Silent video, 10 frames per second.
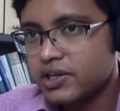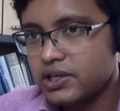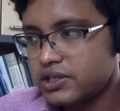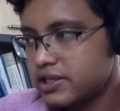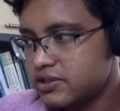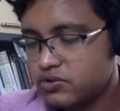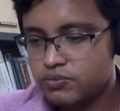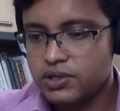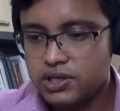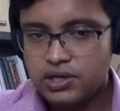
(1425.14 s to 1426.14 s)
it has to
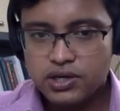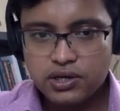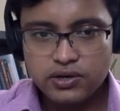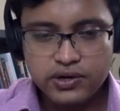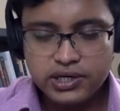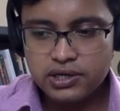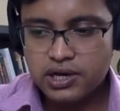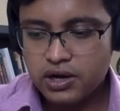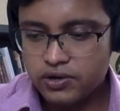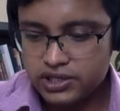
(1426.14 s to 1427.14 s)
be written
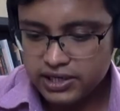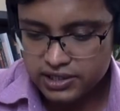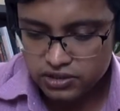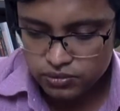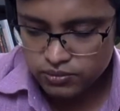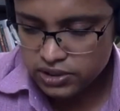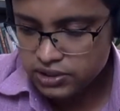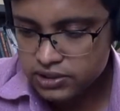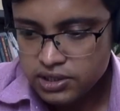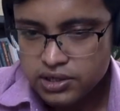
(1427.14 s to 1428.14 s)
down, it has to
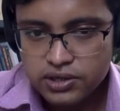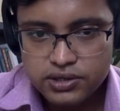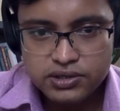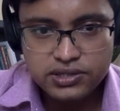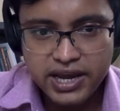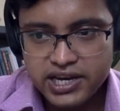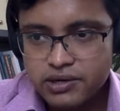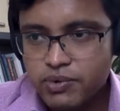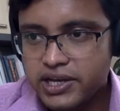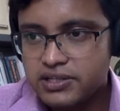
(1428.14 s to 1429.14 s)
be
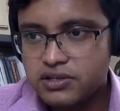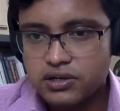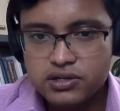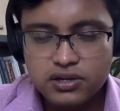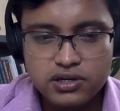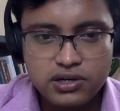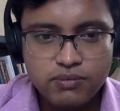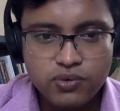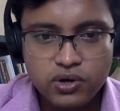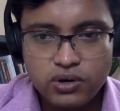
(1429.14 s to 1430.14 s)
signed by a certain
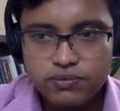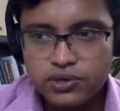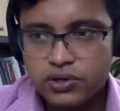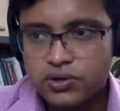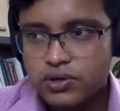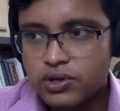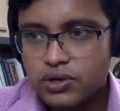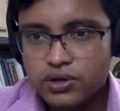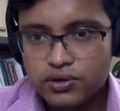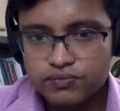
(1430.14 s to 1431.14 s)
number of
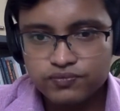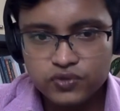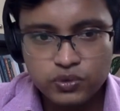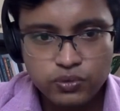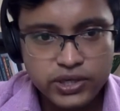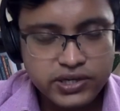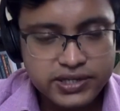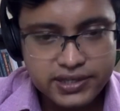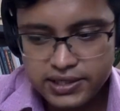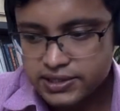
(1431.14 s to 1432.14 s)

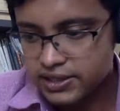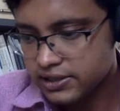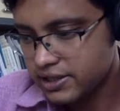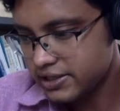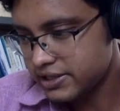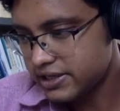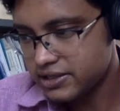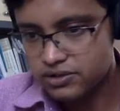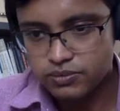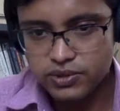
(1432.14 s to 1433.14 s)
witnesses, and that it
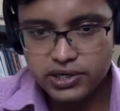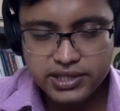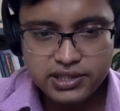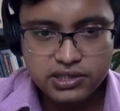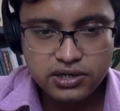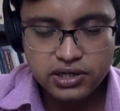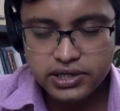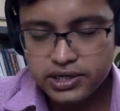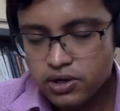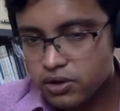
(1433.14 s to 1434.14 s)
has to be
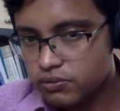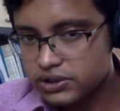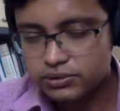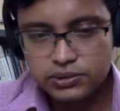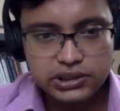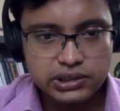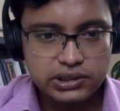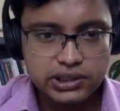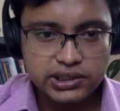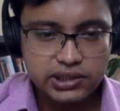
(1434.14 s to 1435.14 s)
registered, whatever,
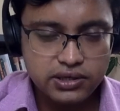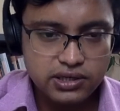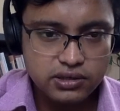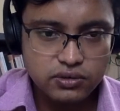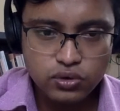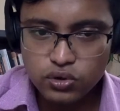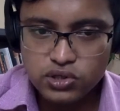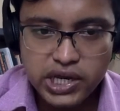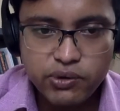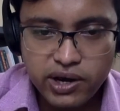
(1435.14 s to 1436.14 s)
etc. Those
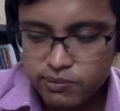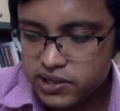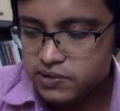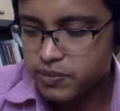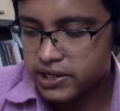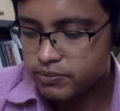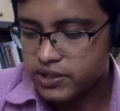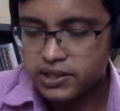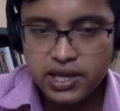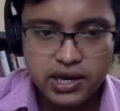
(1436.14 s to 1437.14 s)
requirements might
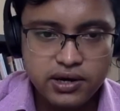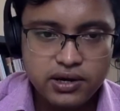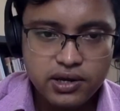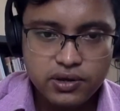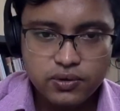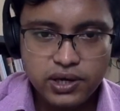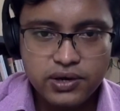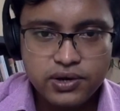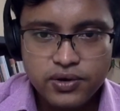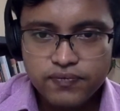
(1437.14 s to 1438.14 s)
be there.
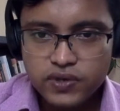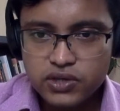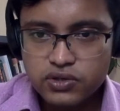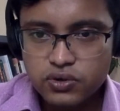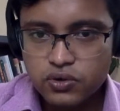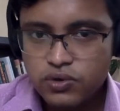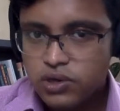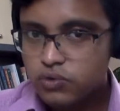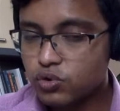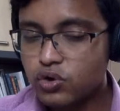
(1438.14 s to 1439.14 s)
Okay, so
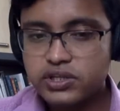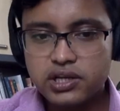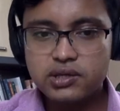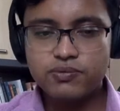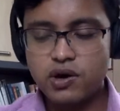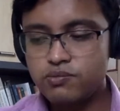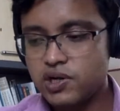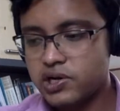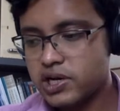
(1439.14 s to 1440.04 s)
those are the formal